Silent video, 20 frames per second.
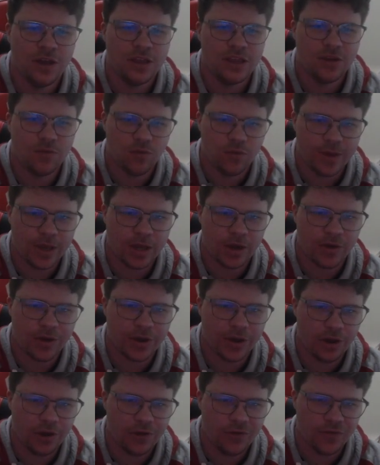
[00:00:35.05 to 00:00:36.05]
then we'll be
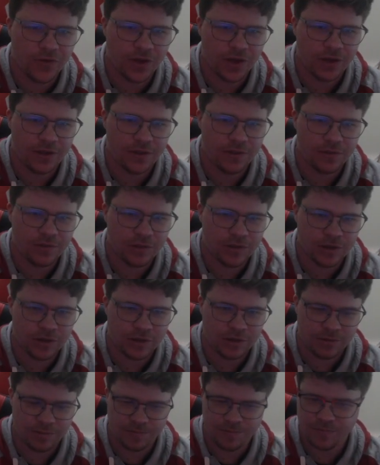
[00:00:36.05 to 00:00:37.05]
going over
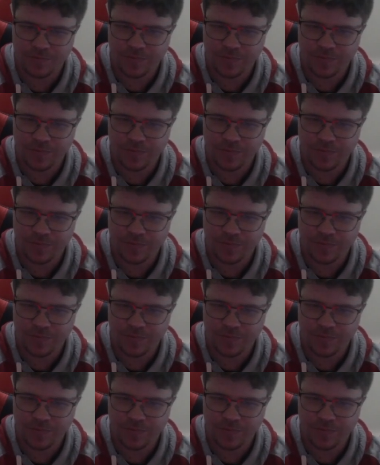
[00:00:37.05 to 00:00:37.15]
the,